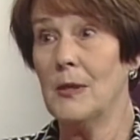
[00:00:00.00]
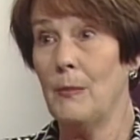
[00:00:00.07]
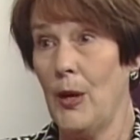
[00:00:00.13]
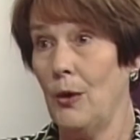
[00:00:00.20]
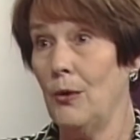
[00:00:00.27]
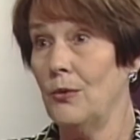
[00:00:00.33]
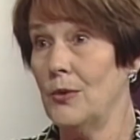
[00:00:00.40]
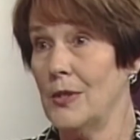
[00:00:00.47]

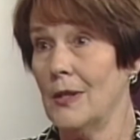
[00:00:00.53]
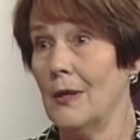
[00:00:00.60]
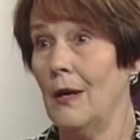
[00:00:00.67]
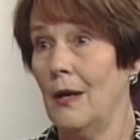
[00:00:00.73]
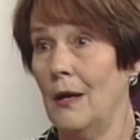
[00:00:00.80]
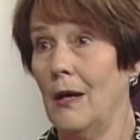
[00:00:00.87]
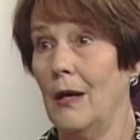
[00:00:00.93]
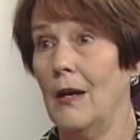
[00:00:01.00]
about
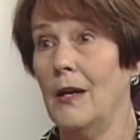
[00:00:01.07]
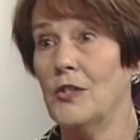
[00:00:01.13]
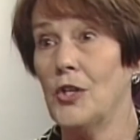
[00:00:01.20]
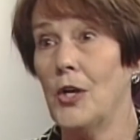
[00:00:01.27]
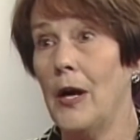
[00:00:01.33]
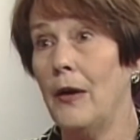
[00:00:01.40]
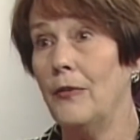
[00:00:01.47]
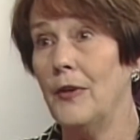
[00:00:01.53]
a
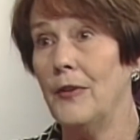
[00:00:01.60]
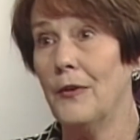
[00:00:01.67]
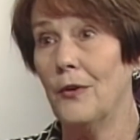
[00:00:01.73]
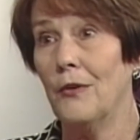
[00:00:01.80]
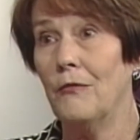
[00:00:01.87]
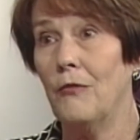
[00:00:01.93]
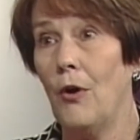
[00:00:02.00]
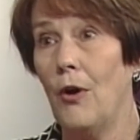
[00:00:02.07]
child that
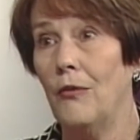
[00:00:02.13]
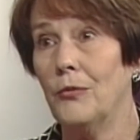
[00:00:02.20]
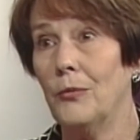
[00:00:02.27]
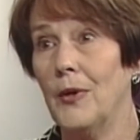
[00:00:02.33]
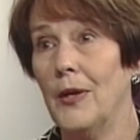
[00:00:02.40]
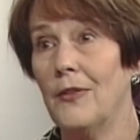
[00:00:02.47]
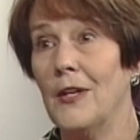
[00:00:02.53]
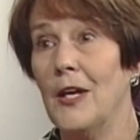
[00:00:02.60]
they're involved
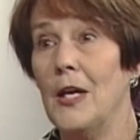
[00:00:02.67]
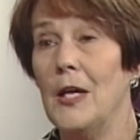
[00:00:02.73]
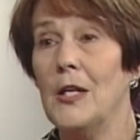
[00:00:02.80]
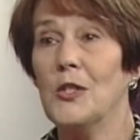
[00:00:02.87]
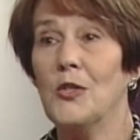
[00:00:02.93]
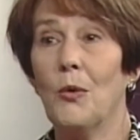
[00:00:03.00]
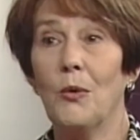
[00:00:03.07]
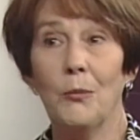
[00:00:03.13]
with.
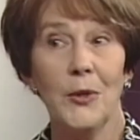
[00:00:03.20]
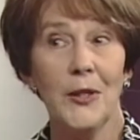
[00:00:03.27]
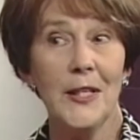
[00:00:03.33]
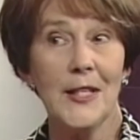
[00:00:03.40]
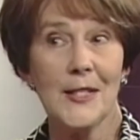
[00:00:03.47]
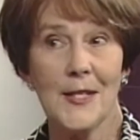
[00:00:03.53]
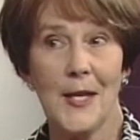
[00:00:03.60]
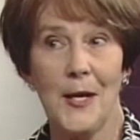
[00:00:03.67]
So we're really
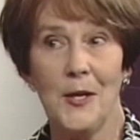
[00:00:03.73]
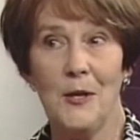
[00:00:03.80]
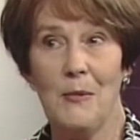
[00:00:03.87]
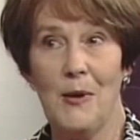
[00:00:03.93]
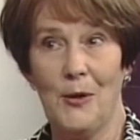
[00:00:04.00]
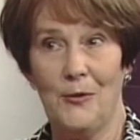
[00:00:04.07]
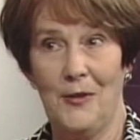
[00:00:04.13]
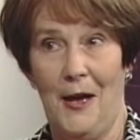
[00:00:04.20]
excited
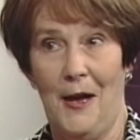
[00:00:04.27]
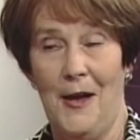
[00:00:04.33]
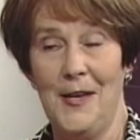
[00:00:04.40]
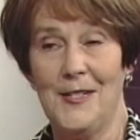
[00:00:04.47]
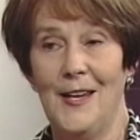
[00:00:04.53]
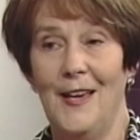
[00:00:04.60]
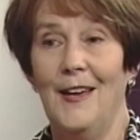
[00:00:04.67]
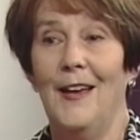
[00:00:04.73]
about
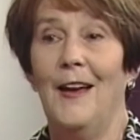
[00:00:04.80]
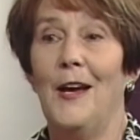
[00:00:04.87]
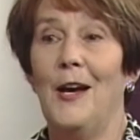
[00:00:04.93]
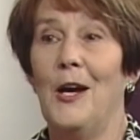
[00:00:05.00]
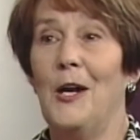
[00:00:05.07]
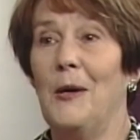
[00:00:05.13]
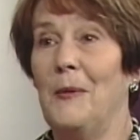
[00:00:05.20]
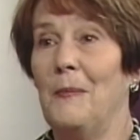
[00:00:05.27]
that.
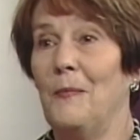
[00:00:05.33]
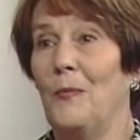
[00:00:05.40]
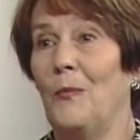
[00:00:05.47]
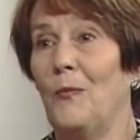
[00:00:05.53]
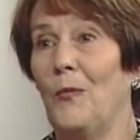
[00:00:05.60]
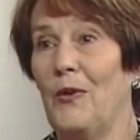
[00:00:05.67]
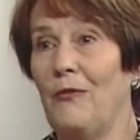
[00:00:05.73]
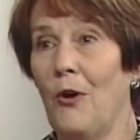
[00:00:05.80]

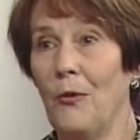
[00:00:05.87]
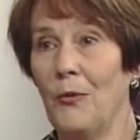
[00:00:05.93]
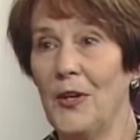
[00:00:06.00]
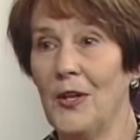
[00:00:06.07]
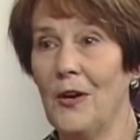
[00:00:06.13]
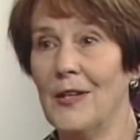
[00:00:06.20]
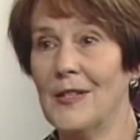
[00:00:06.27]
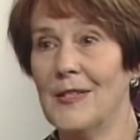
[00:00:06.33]
We've
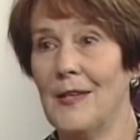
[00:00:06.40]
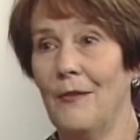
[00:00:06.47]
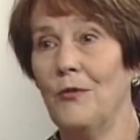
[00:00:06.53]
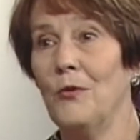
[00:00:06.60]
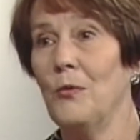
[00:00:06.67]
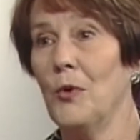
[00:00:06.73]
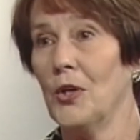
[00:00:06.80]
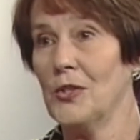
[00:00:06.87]
already got
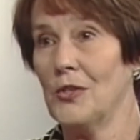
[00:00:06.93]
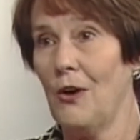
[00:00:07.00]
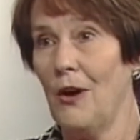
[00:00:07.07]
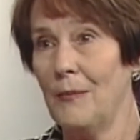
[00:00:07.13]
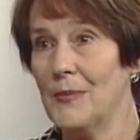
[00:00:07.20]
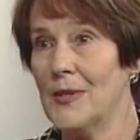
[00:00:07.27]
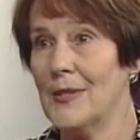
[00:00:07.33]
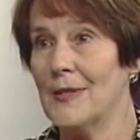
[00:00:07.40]
several
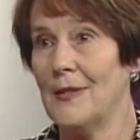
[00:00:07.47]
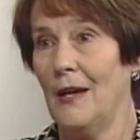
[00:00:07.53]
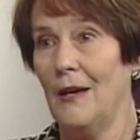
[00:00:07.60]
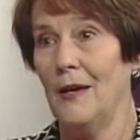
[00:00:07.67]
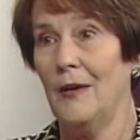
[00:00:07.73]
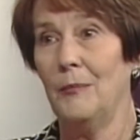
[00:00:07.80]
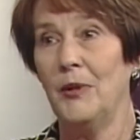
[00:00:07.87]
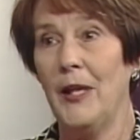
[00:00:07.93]
workshops
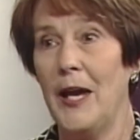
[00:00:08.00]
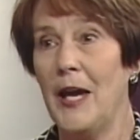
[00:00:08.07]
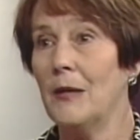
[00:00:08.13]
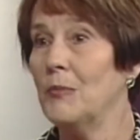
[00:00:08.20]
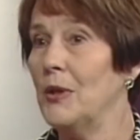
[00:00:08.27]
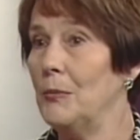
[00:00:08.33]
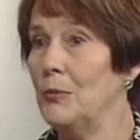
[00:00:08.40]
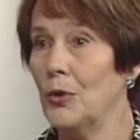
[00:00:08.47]

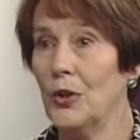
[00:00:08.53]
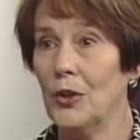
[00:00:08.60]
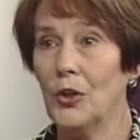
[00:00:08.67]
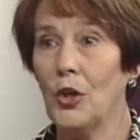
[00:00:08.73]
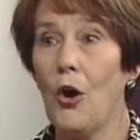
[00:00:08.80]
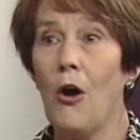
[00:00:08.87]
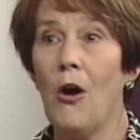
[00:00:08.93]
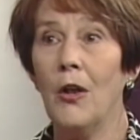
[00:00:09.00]
planned. People can
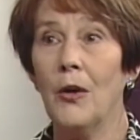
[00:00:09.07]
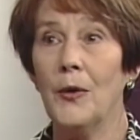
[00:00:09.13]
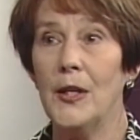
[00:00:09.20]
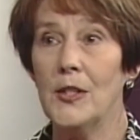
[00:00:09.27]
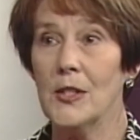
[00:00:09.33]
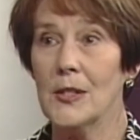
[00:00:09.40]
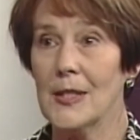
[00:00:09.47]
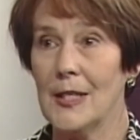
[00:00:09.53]
call our
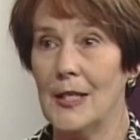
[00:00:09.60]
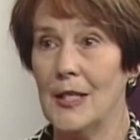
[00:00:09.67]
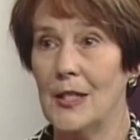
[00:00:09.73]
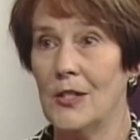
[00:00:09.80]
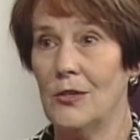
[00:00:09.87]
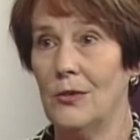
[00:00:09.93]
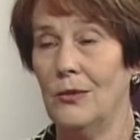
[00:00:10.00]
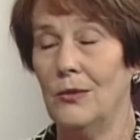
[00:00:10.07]
agency
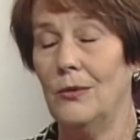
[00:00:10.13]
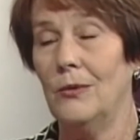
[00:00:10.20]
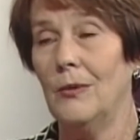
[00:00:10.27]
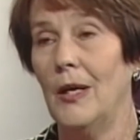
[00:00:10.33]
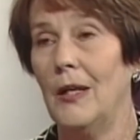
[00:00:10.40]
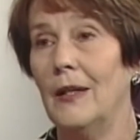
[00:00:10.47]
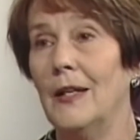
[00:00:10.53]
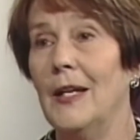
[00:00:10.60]

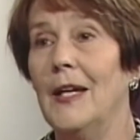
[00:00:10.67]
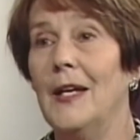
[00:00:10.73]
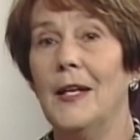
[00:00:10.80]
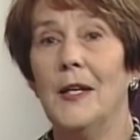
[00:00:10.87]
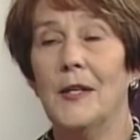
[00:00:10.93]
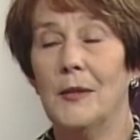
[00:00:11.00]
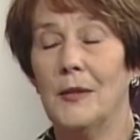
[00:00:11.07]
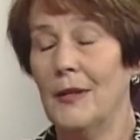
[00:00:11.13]
to,
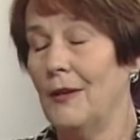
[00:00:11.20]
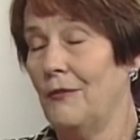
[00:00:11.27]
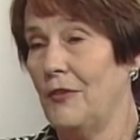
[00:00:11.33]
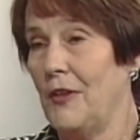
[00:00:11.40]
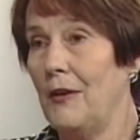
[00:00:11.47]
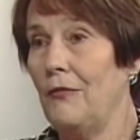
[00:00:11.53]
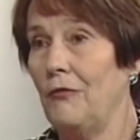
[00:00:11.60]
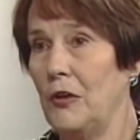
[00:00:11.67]
if
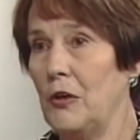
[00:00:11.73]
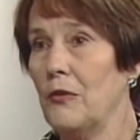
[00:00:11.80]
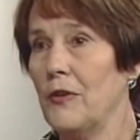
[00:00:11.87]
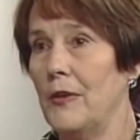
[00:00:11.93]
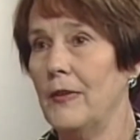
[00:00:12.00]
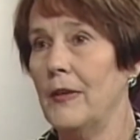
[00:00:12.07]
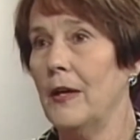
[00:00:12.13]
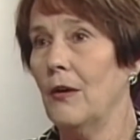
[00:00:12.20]
they feel
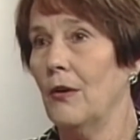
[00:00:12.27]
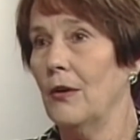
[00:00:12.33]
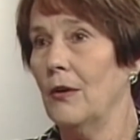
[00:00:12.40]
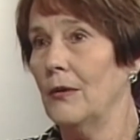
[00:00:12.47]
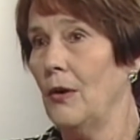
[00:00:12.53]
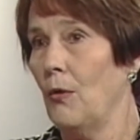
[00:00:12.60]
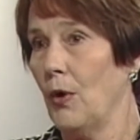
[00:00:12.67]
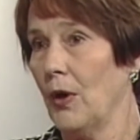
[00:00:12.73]
that
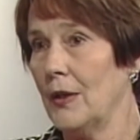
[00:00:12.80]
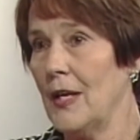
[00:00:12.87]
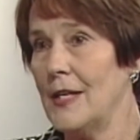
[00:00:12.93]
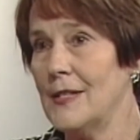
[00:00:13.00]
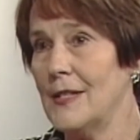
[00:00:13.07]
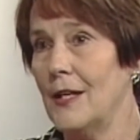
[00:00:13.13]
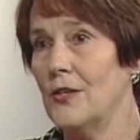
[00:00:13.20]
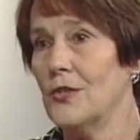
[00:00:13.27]
their
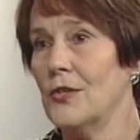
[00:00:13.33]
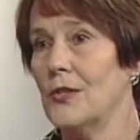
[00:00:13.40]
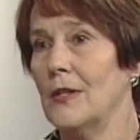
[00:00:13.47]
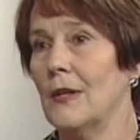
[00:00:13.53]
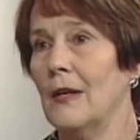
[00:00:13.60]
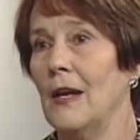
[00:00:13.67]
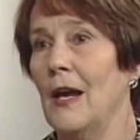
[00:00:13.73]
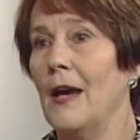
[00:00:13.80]

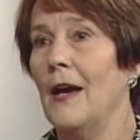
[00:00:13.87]
organization